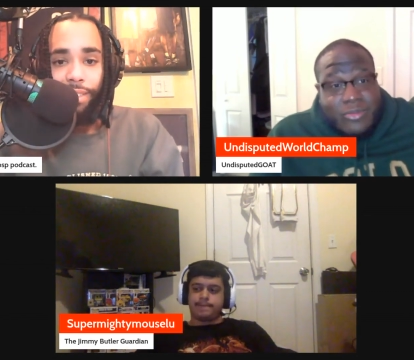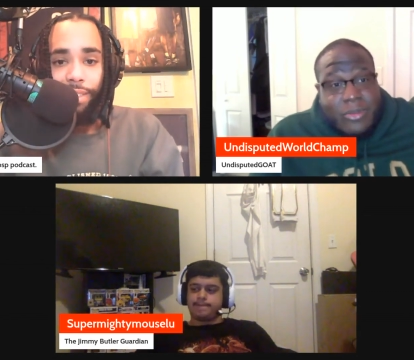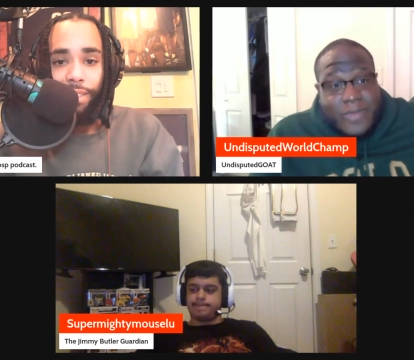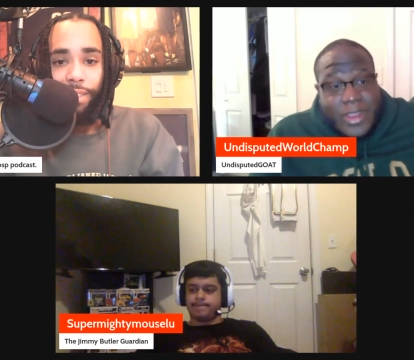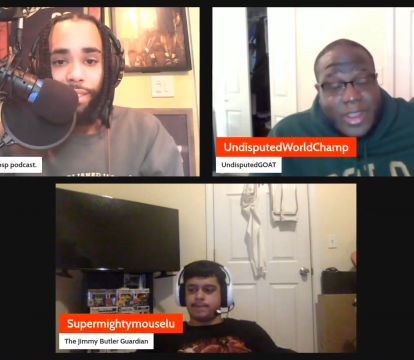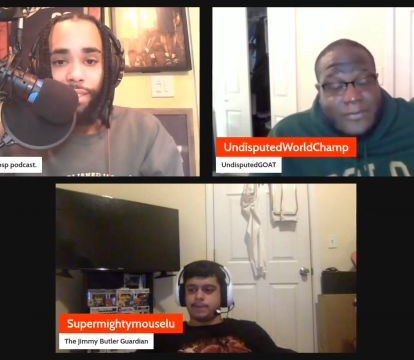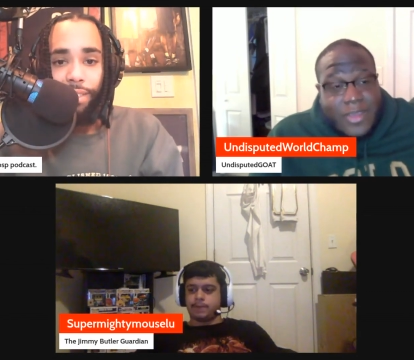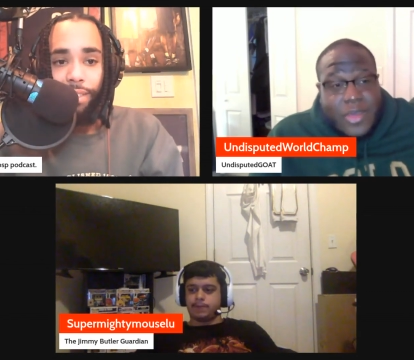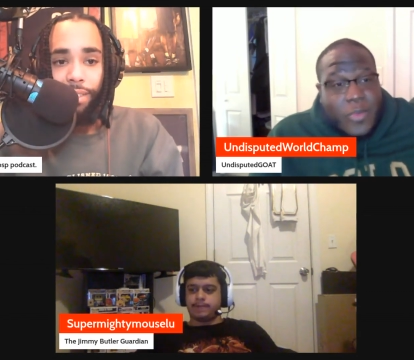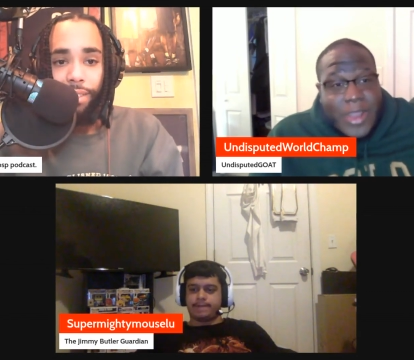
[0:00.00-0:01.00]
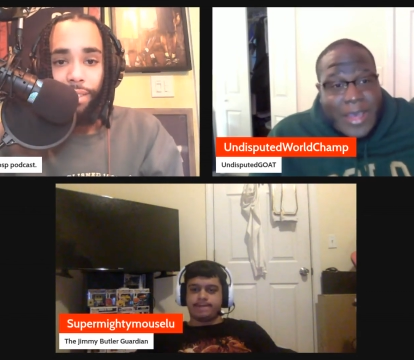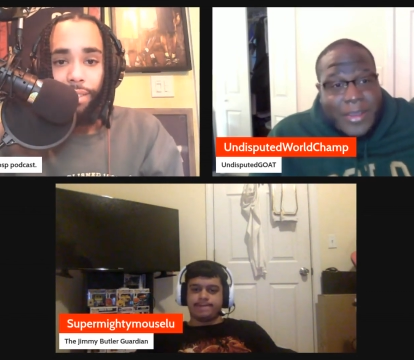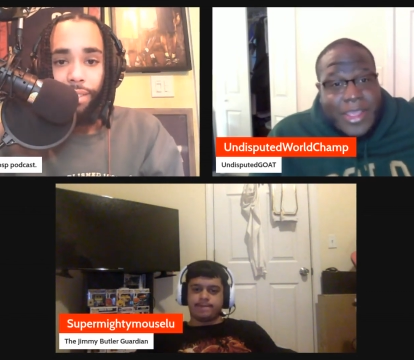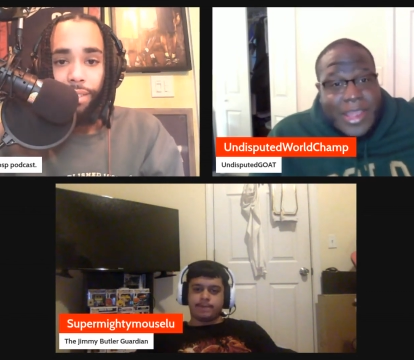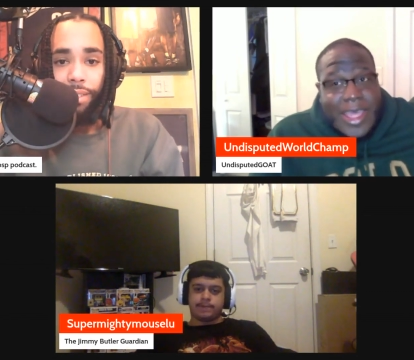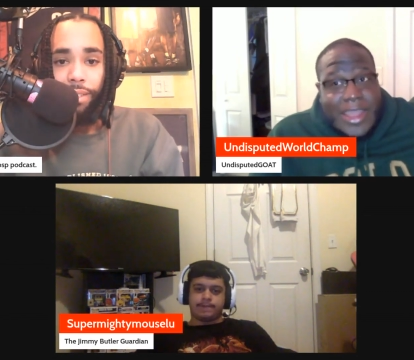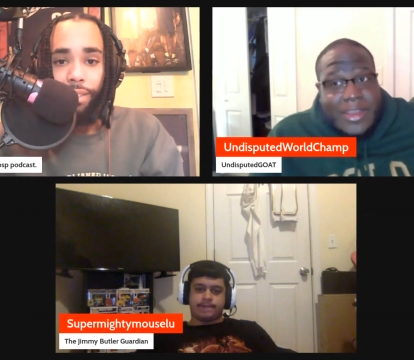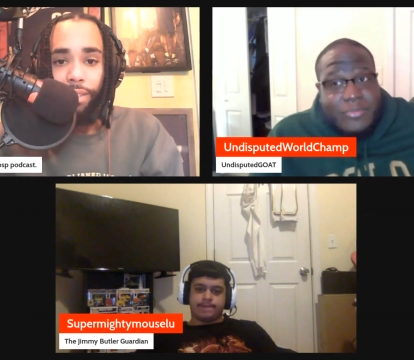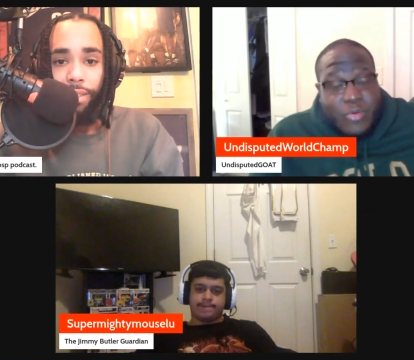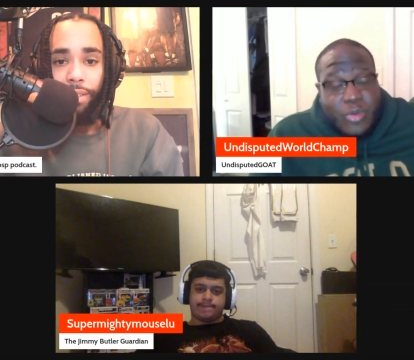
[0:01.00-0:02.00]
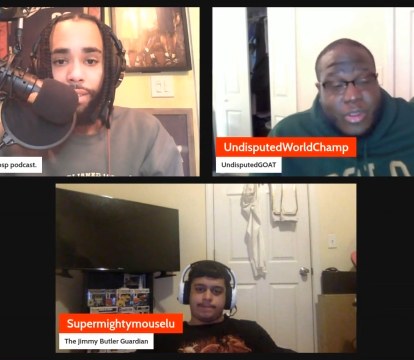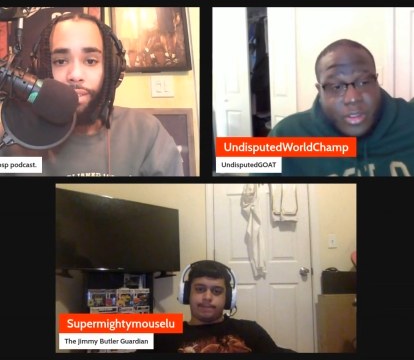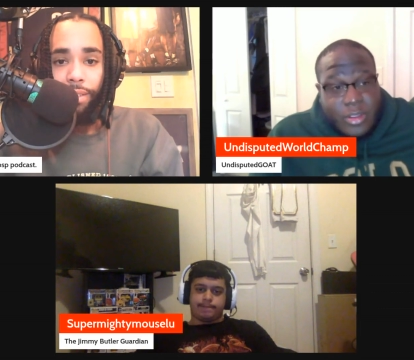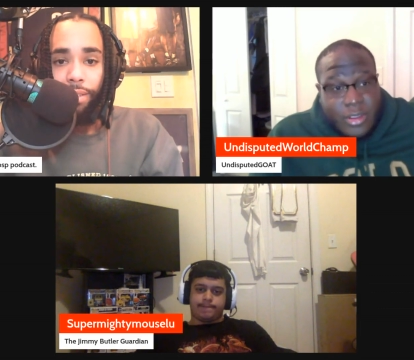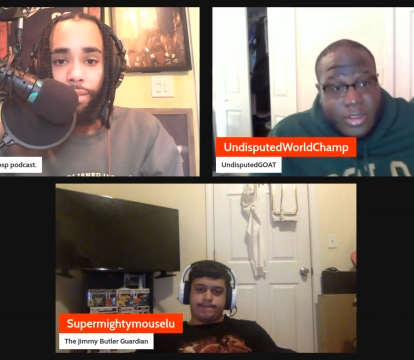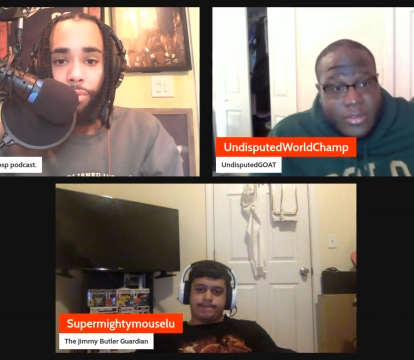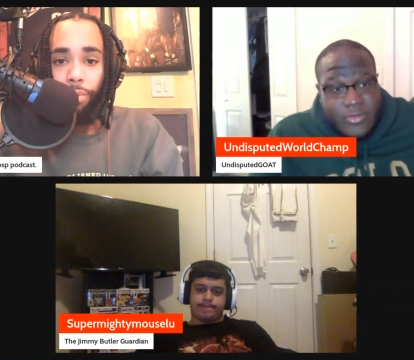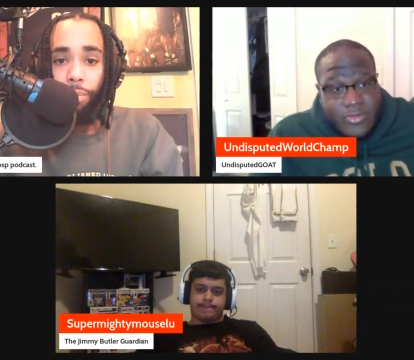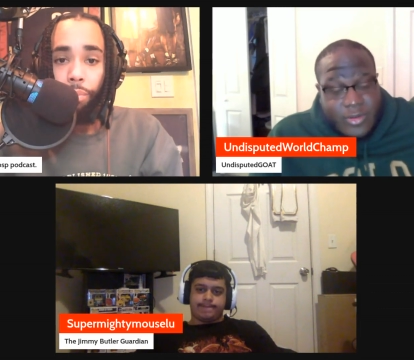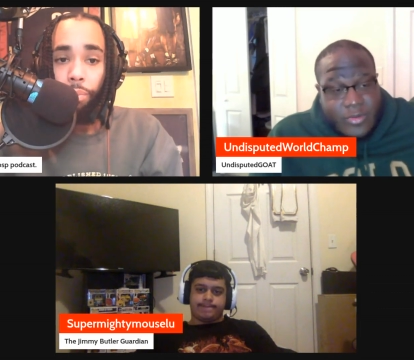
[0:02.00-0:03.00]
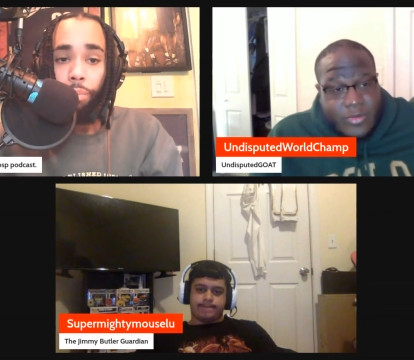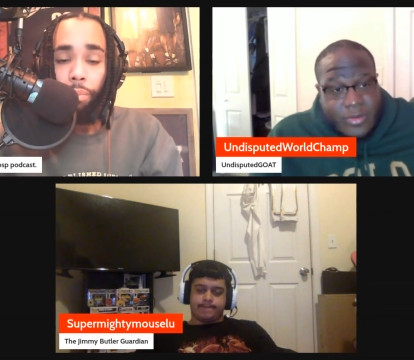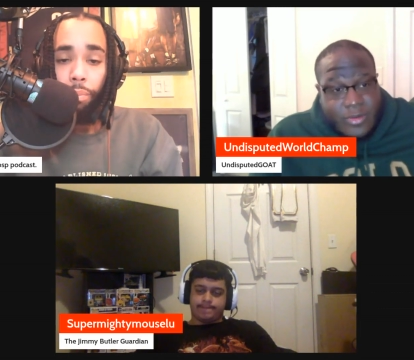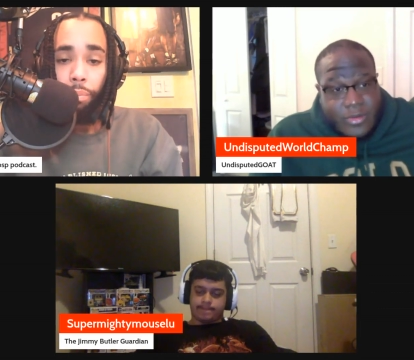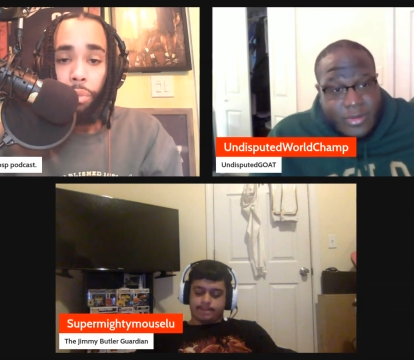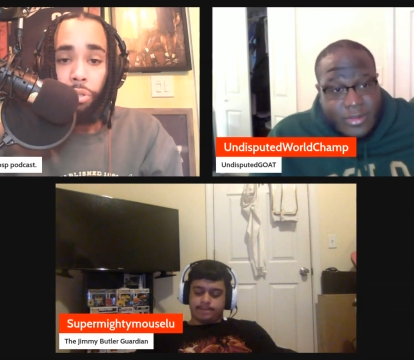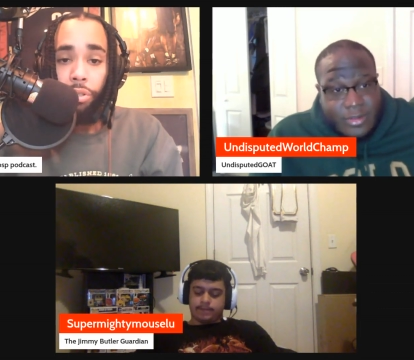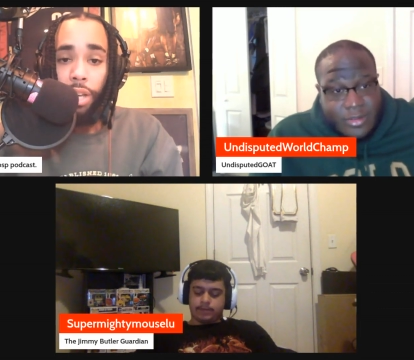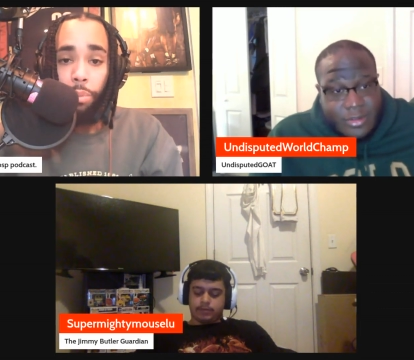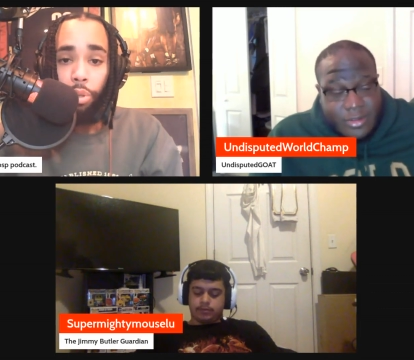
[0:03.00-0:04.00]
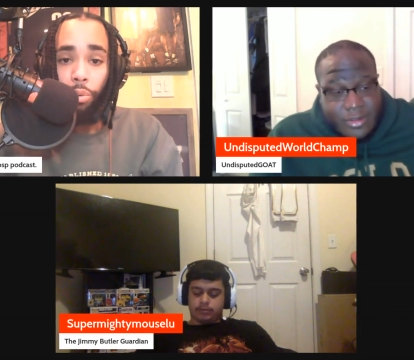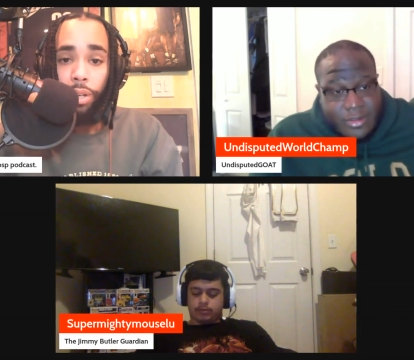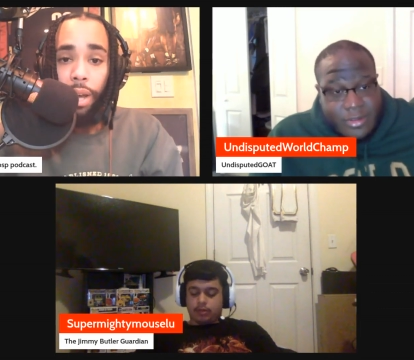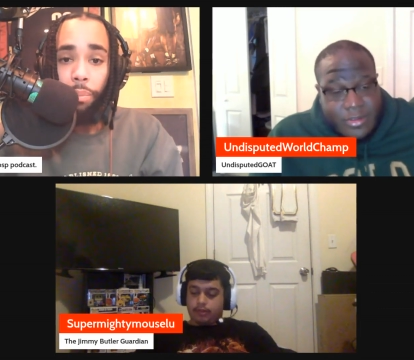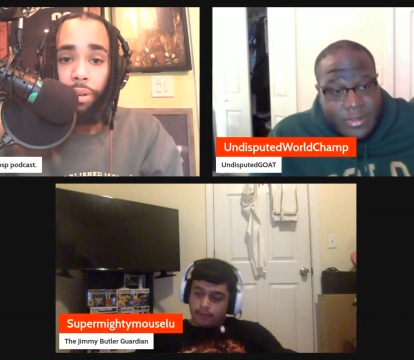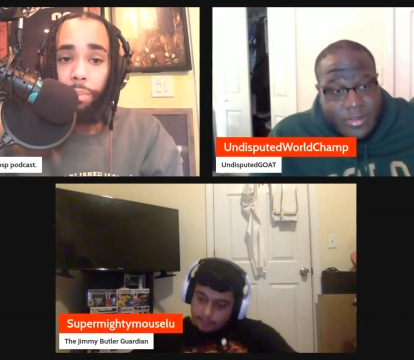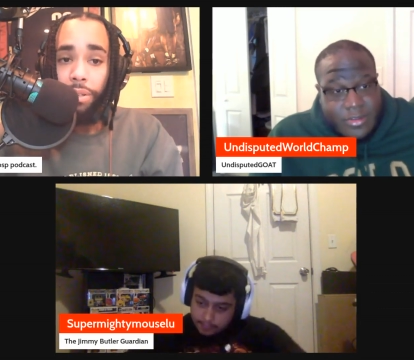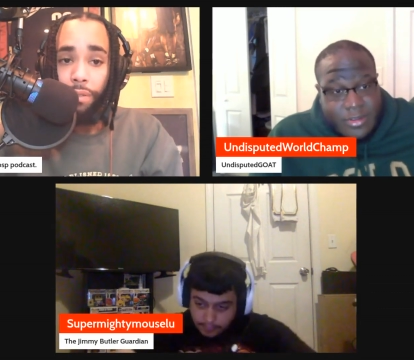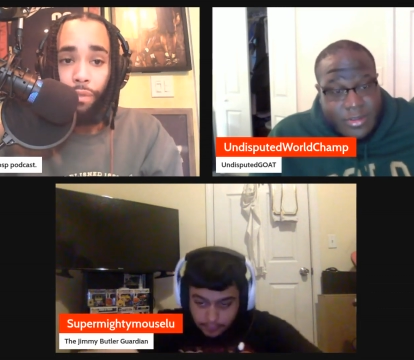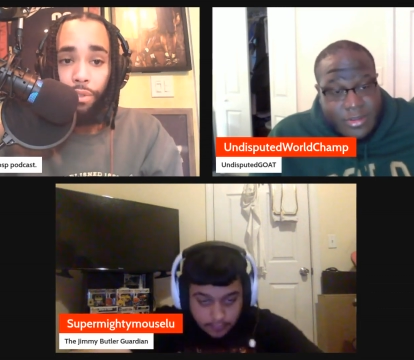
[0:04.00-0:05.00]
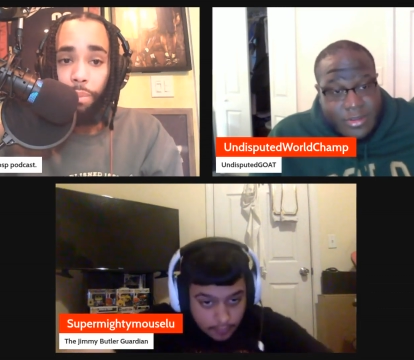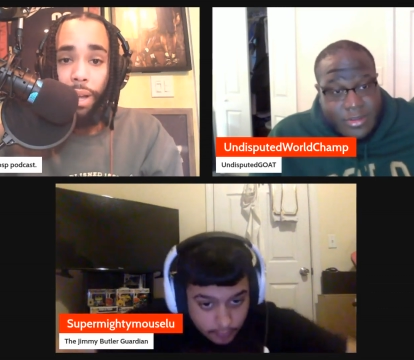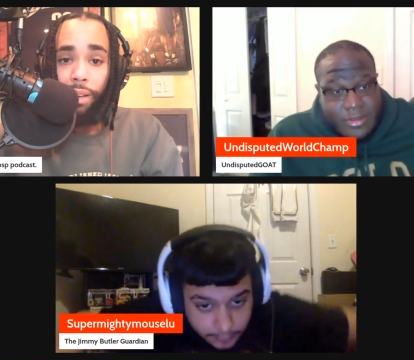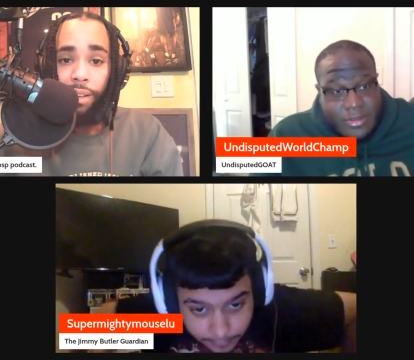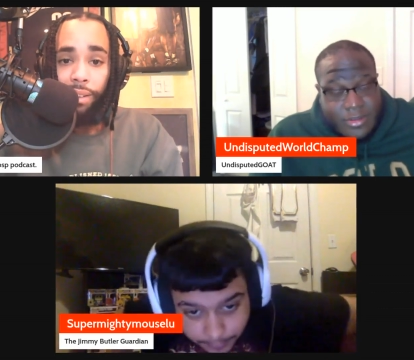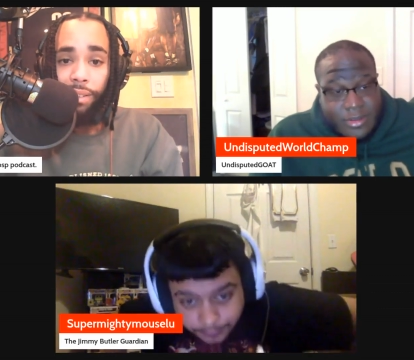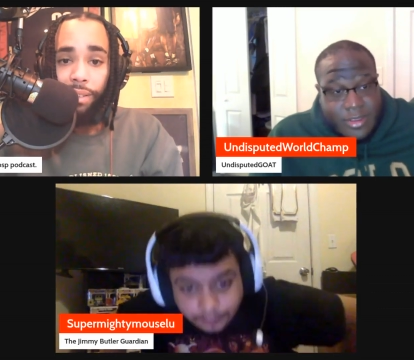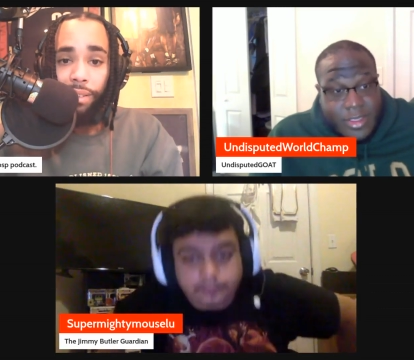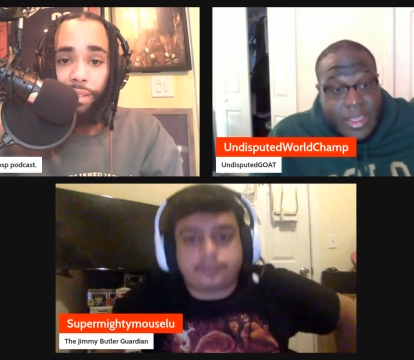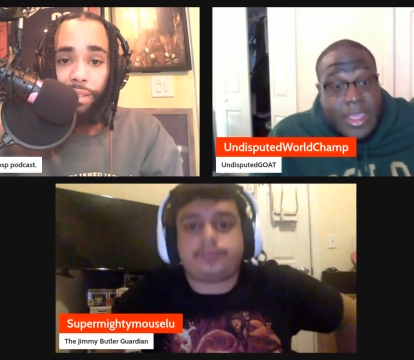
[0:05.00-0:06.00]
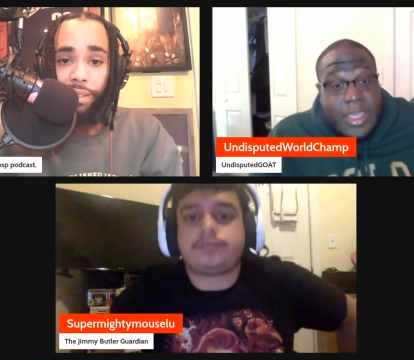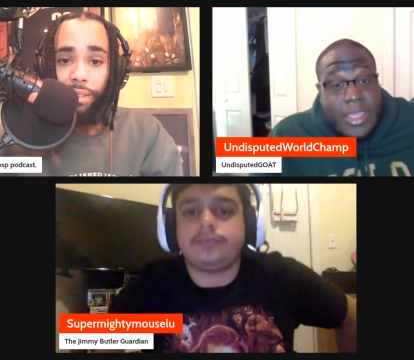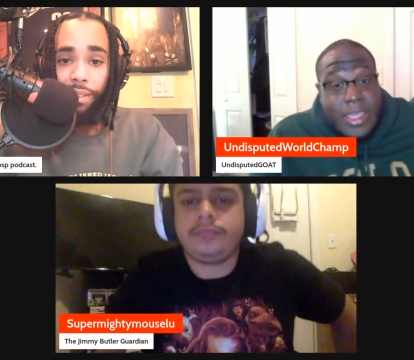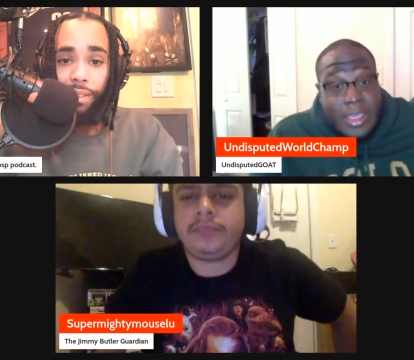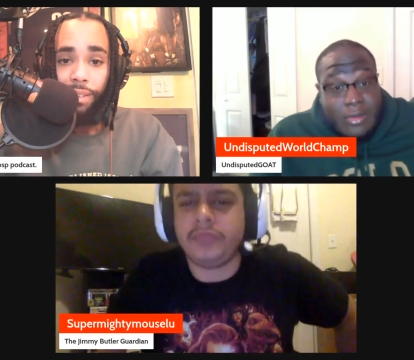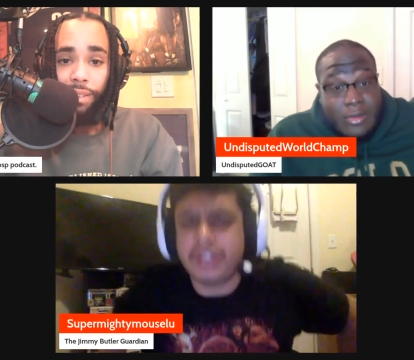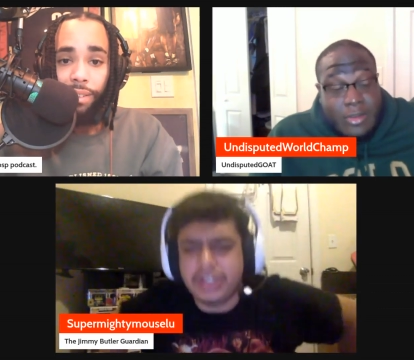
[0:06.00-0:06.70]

Speaker 1: of NFL without Eli at this point. So,
Speaker 2: but you damn sure would not put him as the first ballot. Hell no.